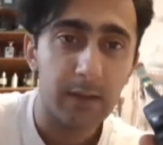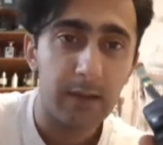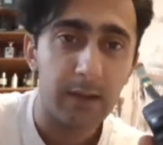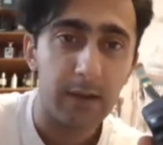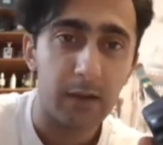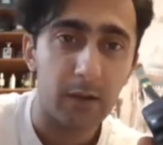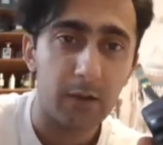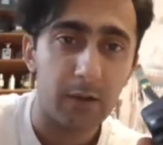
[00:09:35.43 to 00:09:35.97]

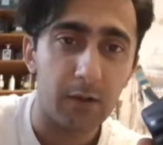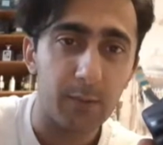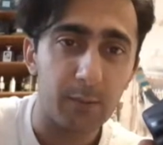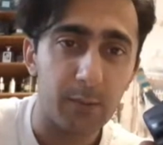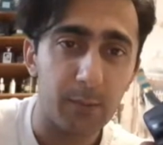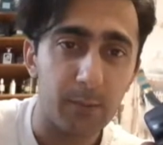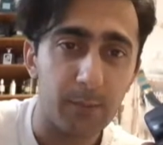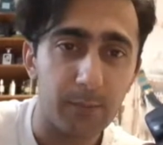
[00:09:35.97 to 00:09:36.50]
I got a
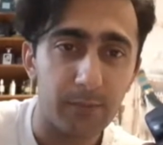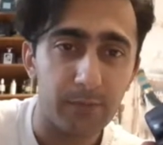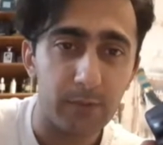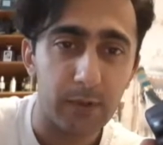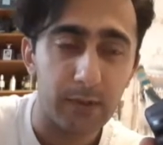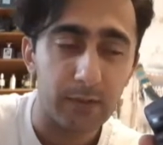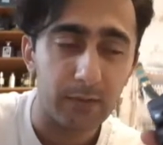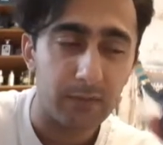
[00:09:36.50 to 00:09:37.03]
compliment before
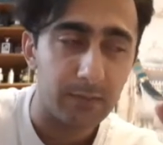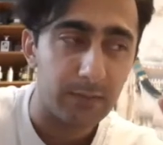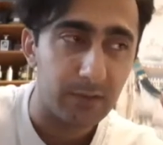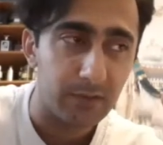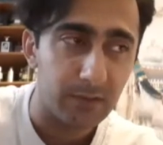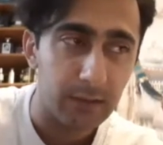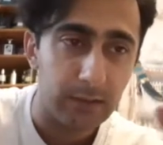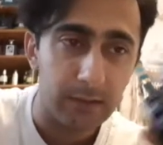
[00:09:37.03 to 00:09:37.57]
I was even
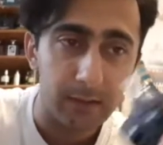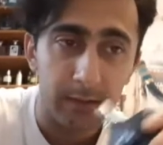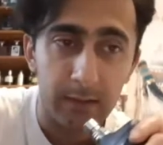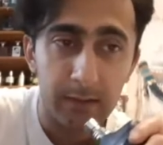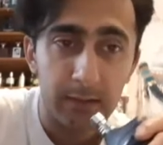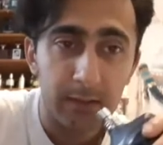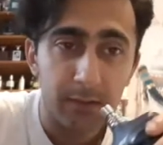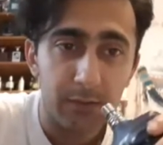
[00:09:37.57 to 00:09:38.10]
seen.
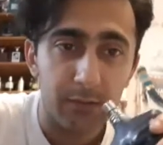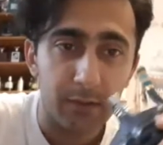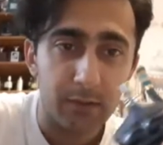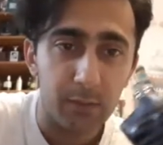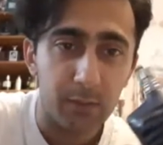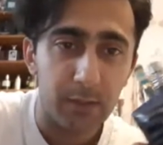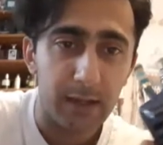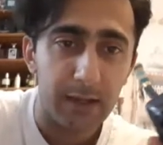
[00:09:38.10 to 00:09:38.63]

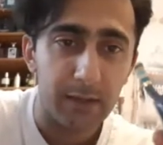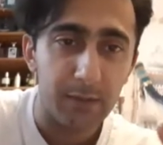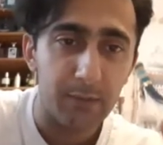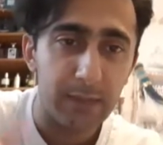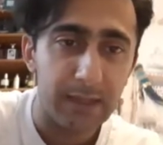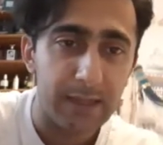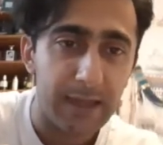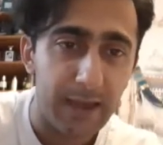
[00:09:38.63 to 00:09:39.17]
So I don't
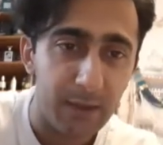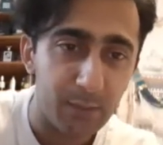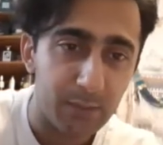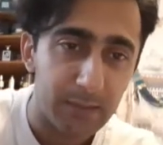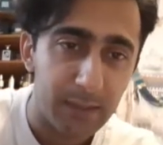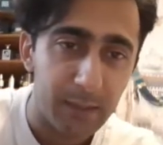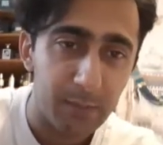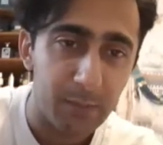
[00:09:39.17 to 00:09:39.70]
really count
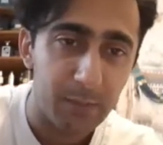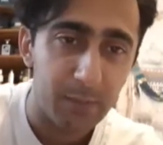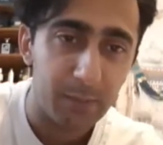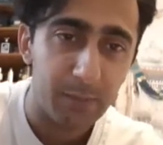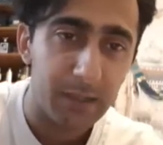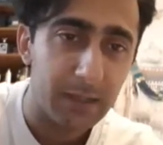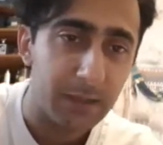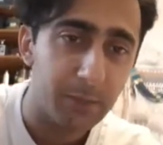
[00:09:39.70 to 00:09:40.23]
them,
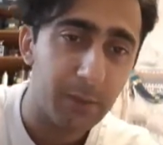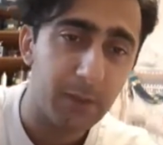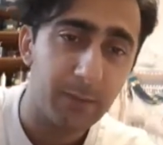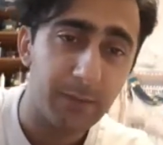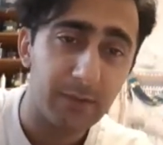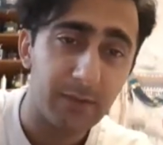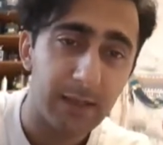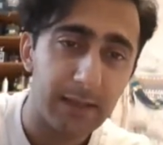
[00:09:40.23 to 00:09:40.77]
but
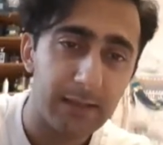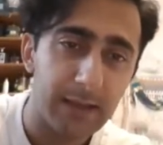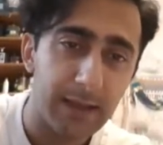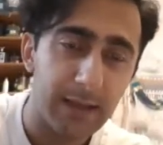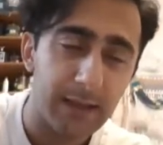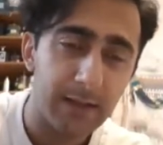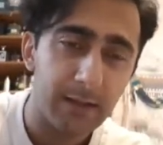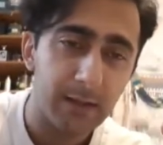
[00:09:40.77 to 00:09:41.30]
moments like
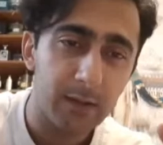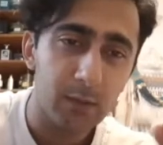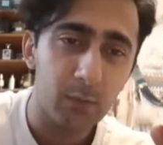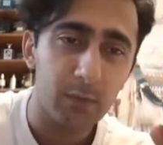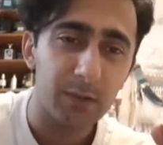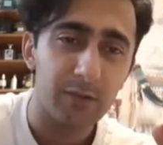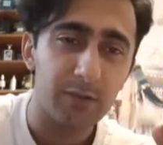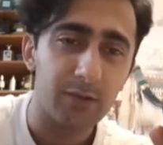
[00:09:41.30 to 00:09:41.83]
that,
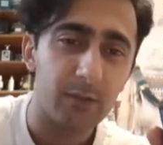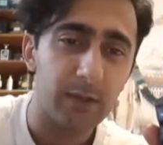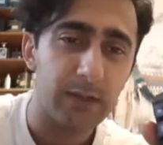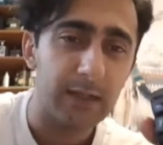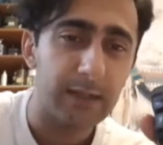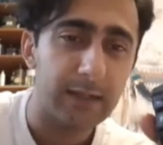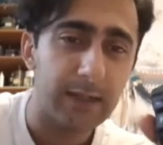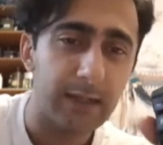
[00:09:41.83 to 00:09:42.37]
which
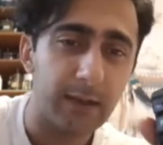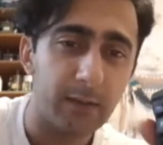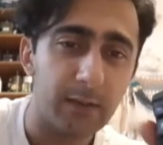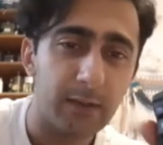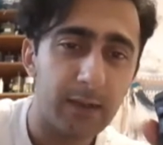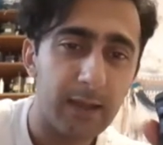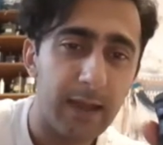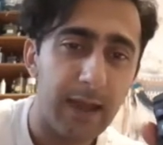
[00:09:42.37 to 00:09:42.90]
really count
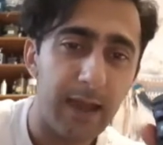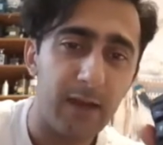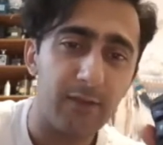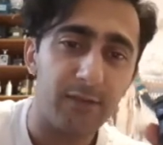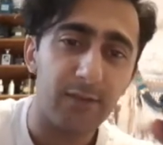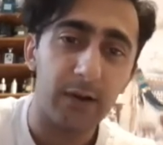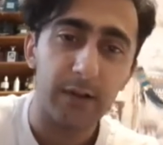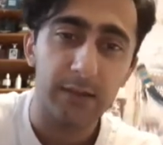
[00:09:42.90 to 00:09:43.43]
how
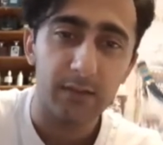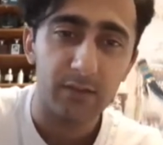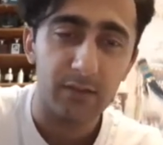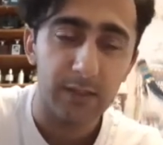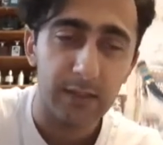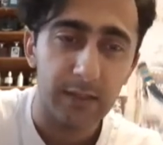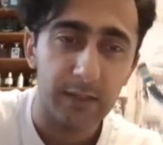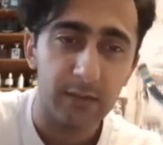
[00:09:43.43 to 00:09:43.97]
far the
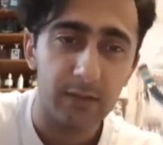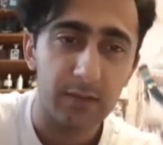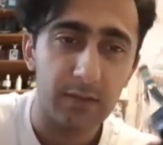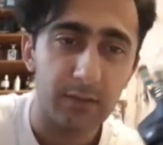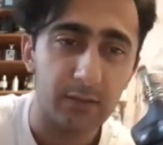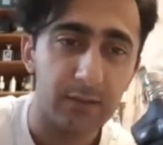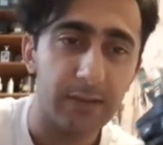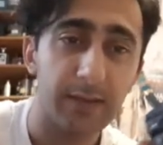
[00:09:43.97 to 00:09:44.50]
ciliage
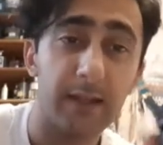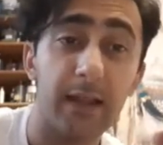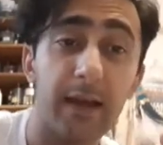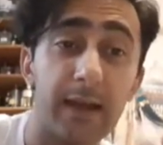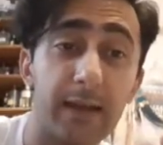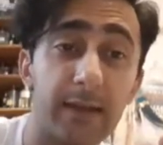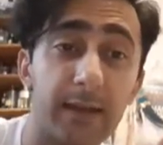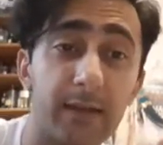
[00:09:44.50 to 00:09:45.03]
is and the
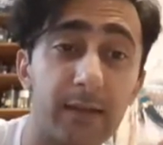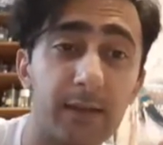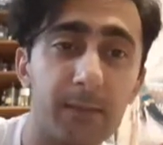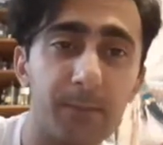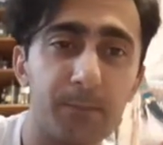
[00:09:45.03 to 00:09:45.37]
like, and